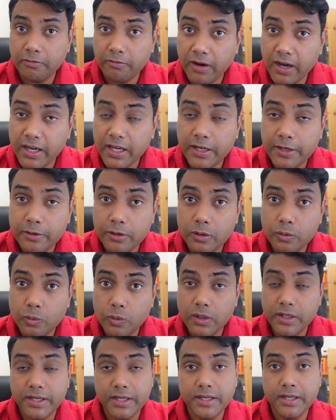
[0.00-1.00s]
while you're
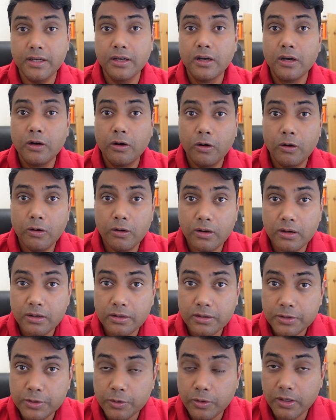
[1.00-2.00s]
working
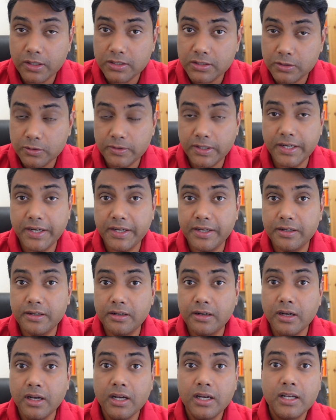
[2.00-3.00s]
or you are a student
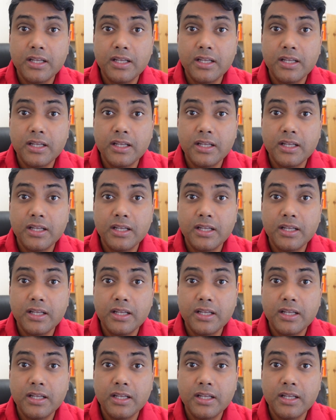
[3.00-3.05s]
here,